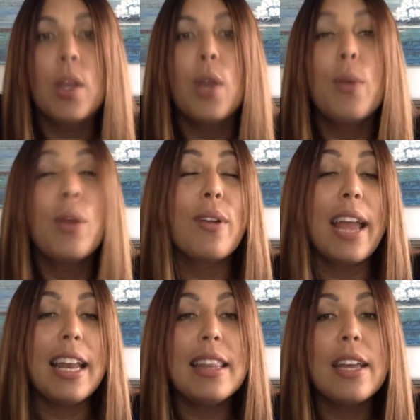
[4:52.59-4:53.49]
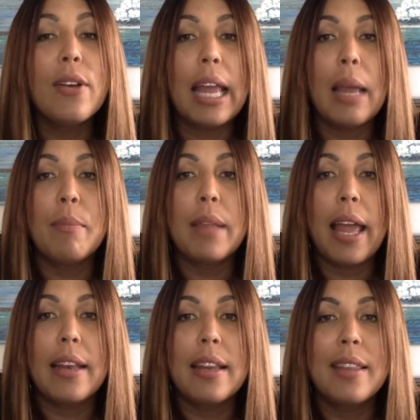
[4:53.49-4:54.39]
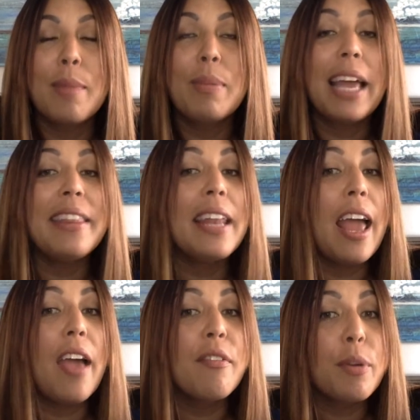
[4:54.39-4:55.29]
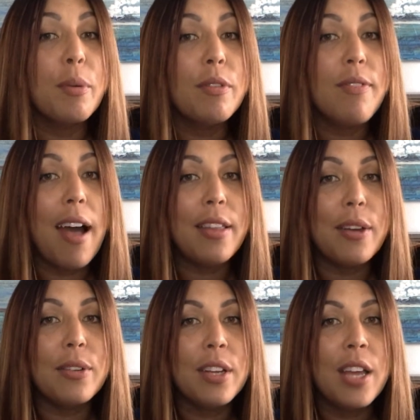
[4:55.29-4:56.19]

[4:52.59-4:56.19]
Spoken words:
We created their game plan, the plan that everyone followed.